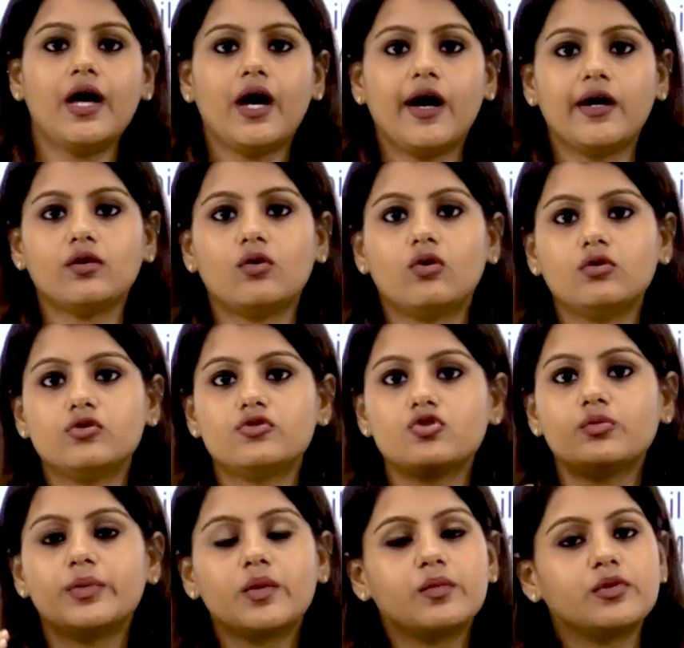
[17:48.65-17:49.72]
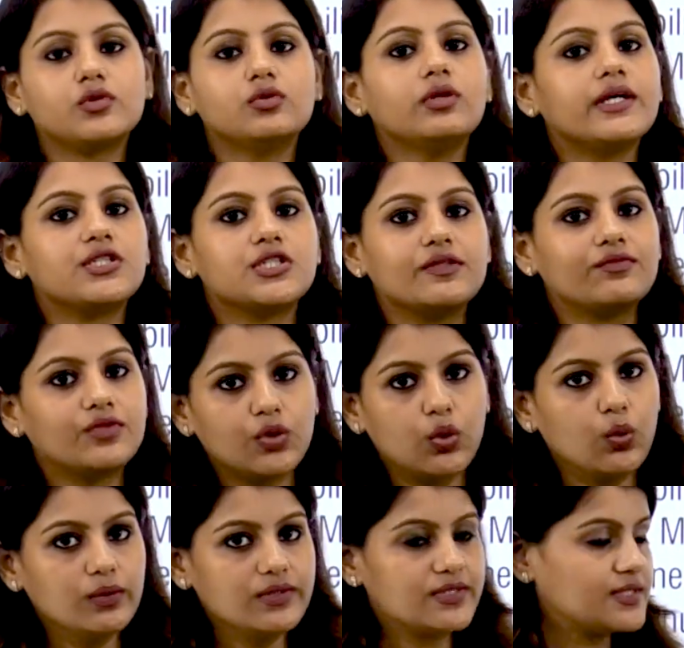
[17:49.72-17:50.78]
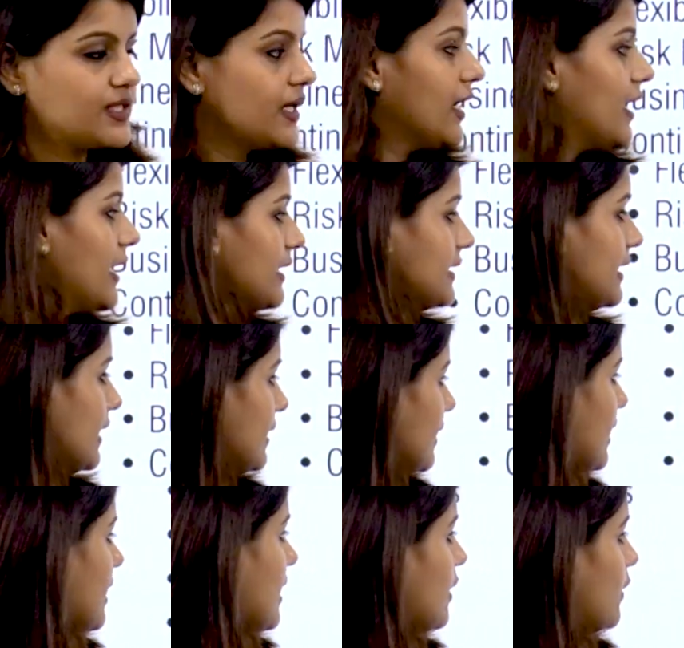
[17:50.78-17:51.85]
and also be able to achieve the goals. Then